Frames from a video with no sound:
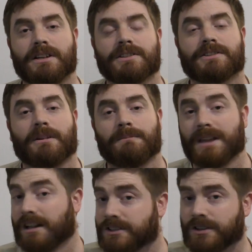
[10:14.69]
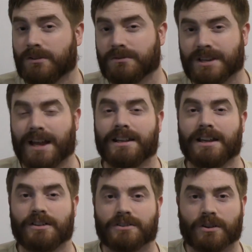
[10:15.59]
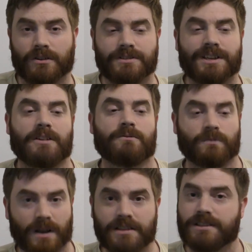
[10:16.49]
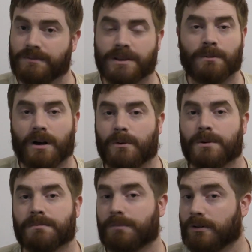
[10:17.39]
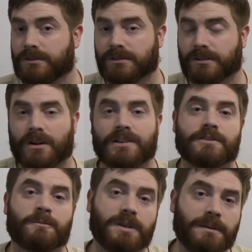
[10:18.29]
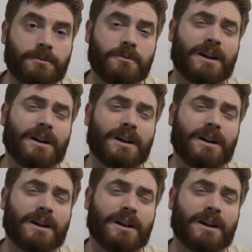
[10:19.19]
some that don't, and it has gone down relatively well with both kinds of people.